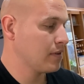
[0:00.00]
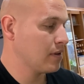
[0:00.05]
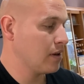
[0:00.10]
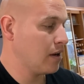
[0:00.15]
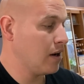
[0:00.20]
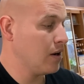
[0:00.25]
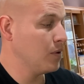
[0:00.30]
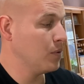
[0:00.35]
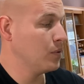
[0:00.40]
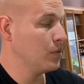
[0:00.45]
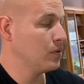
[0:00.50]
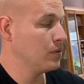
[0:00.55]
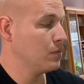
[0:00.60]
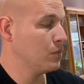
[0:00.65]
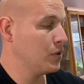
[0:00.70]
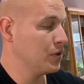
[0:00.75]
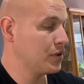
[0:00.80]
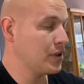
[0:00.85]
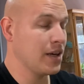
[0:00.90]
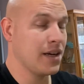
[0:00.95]
Oh,
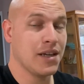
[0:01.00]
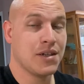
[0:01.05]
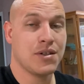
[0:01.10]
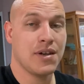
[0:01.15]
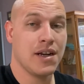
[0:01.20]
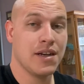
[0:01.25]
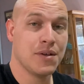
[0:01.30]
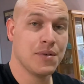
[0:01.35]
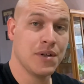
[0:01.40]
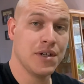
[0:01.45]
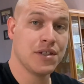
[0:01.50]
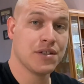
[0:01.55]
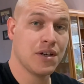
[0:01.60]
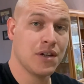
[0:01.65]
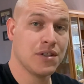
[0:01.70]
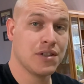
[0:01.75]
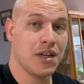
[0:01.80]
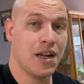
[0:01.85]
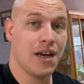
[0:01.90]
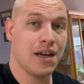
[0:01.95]
one thing I tried to
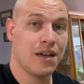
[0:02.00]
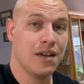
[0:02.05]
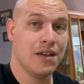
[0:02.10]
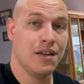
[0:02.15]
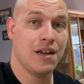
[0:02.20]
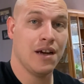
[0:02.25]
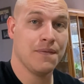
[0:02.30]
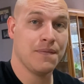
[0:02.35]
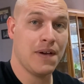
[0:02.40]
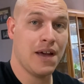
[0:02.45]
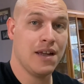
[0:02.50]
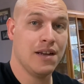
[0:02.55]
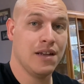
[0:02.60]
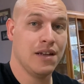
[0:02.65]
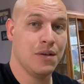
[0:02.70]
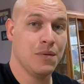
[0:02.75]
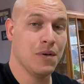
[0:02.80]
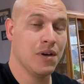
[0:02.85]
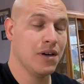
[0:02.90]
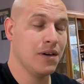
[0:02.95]
research and I could not find
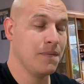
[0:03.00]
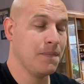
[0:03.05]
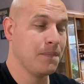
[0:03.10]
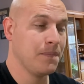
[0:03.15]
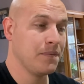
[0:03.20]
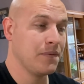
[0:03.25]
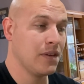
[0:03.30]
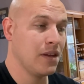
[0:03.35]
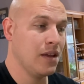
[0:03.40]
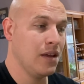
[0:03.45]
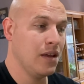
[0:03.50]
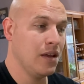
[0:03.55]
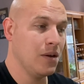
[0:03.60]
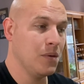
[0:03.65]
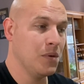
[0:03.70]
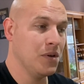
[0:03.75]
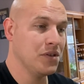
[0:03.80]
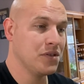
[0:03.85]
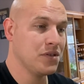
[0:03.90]
anywhere was